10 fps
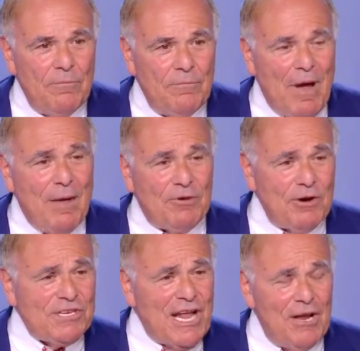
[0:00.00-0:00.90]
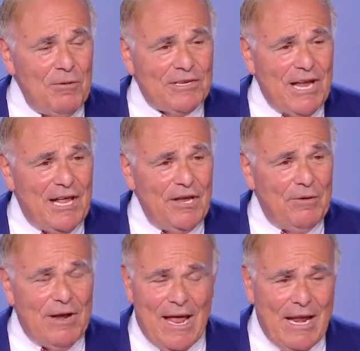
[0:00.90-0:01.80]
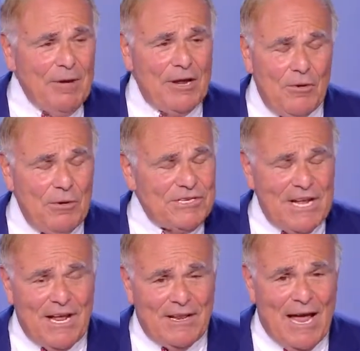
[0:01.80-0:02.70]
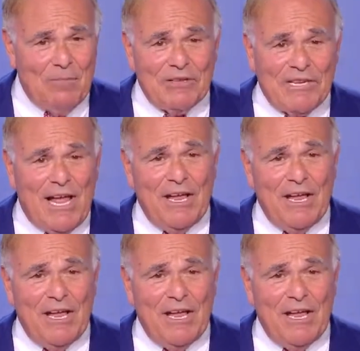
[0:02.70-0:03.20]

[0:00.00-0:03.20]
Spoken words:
Bob Torselli will tell you, and anybody who was in on that will tell